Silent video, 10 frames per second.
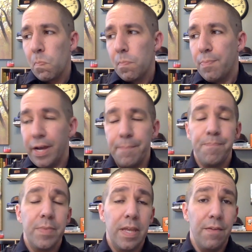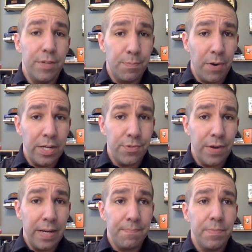But if it's priced
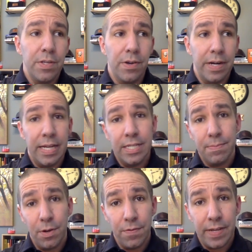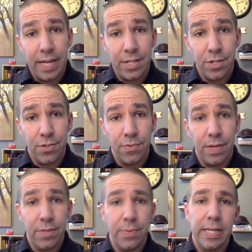right, you're going to get some notifications throughout
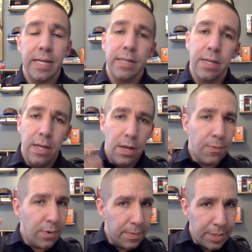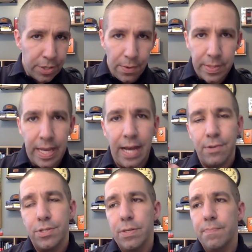the weekend. We're going to be showing the
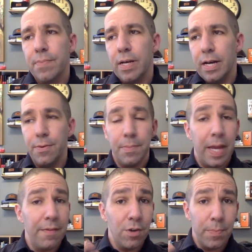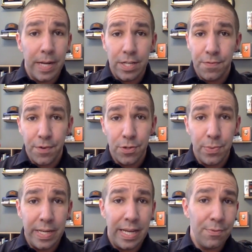house. We may have an open house the first
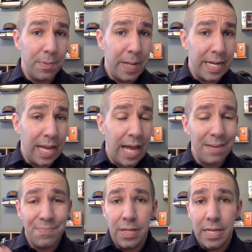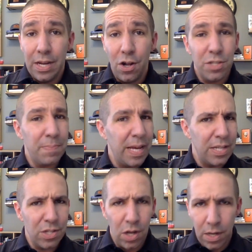weekend. We may not. It all
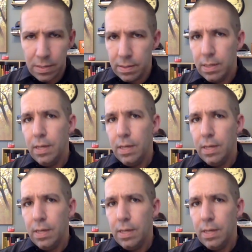depends on